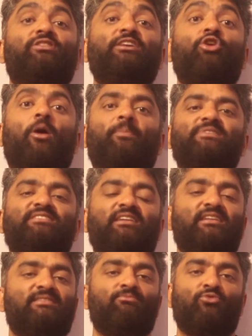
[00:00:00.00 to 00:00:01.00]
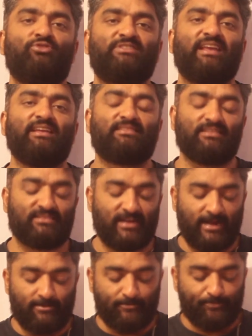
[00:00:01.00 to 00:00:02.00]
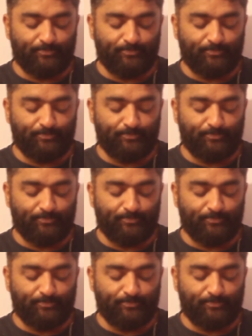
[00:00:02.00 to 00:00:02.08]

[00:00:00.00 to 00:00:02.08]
the opposite in most cases, right?